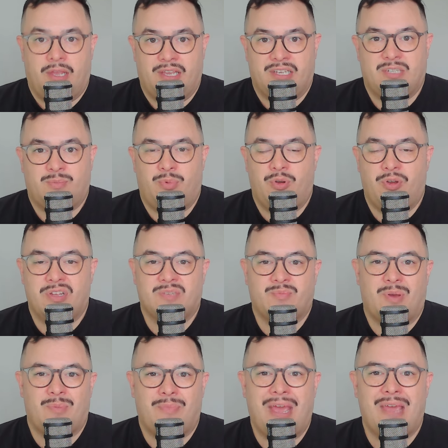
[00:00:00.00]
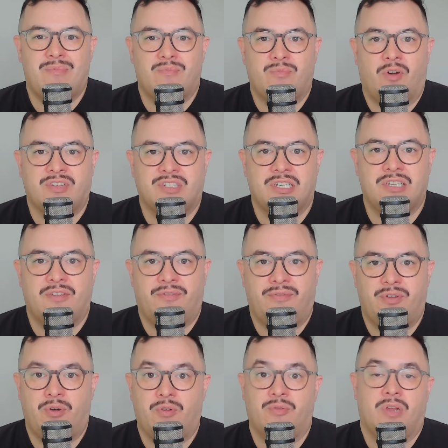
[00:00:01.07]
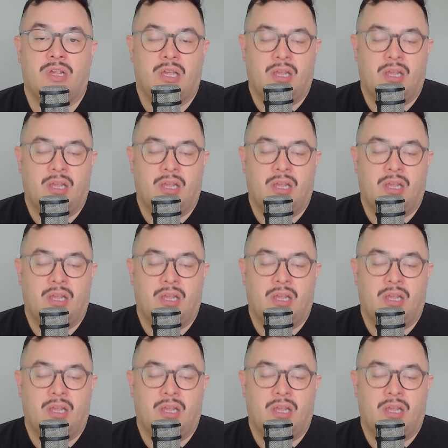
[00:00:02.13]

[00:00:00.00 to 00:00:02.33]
experience, but maybe not see the field.